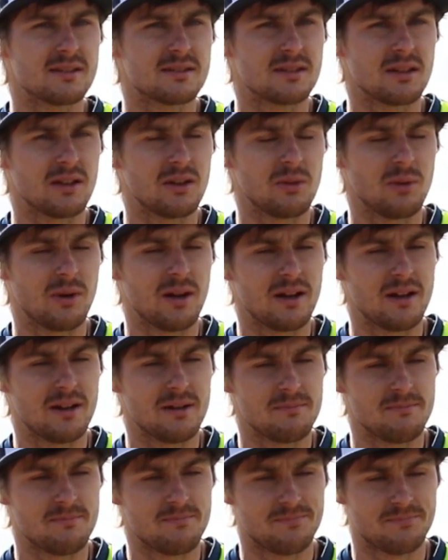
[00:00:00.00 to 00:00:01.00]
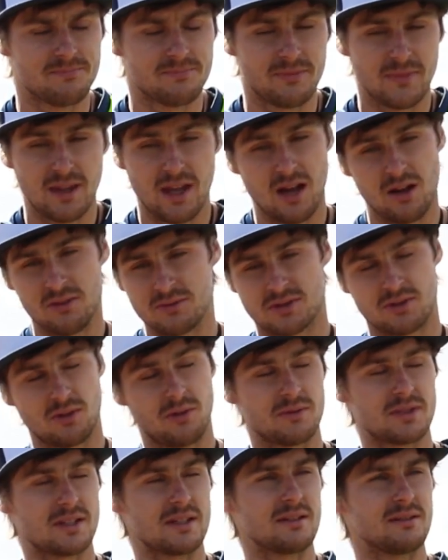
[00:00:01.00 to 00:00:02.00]
So yeah, I was
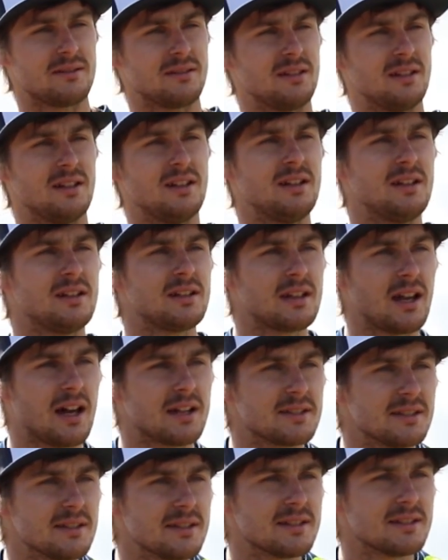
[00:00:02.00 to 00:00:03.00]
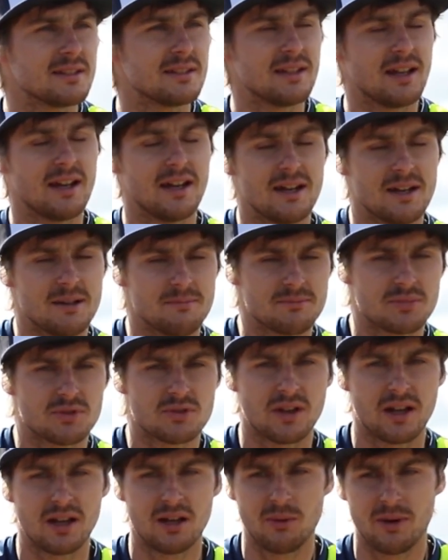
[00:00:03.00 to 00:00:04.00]
obviously gutted
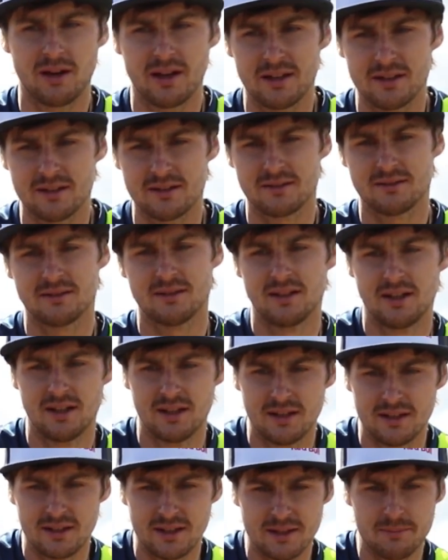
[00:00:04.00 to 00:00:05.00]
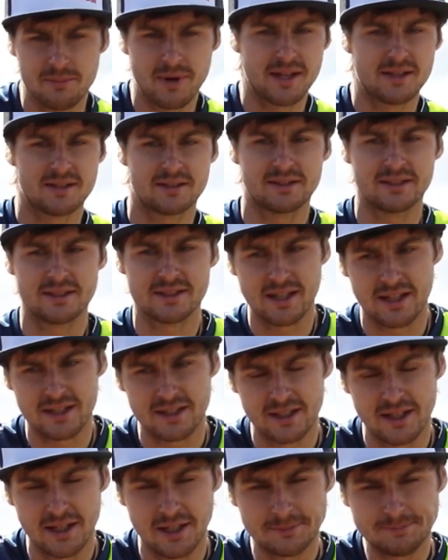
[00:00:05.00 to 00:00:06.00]
straight away, and they basically said,
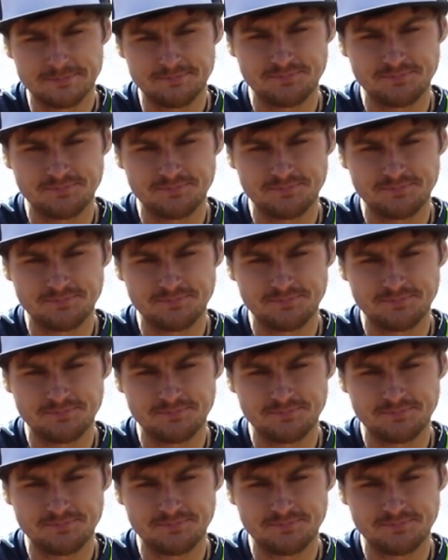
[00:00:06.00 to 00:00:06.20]
I